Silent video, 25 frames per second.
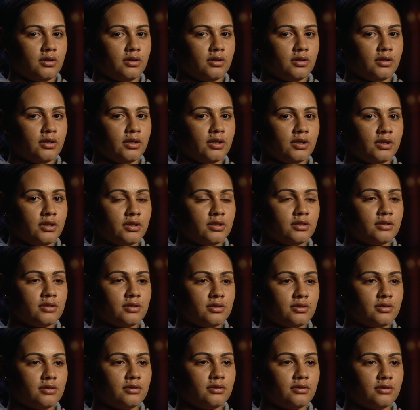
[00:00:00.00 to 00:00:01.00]
yeah,
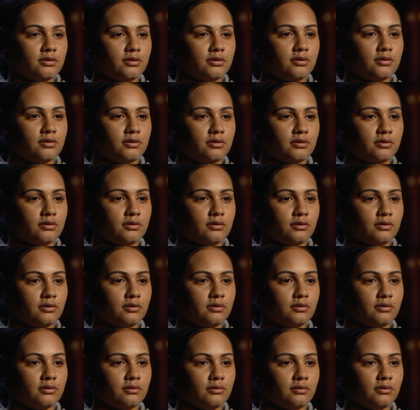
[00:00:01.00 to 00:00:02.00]
there's
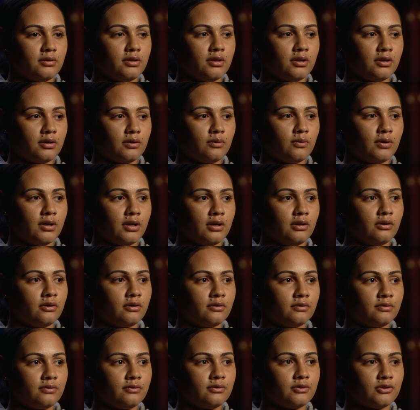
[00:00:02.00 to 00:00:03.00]
quite a lot
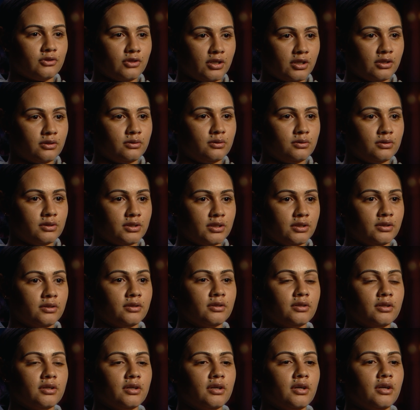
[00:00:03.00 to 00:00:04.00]
of struggles and,
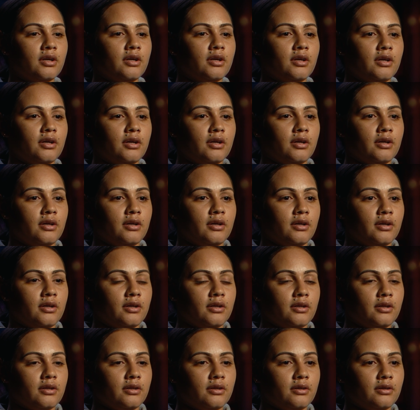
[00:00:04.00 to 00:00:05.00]

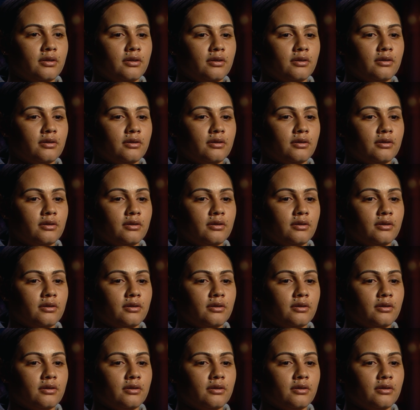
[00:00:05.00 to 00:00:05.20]
yeah.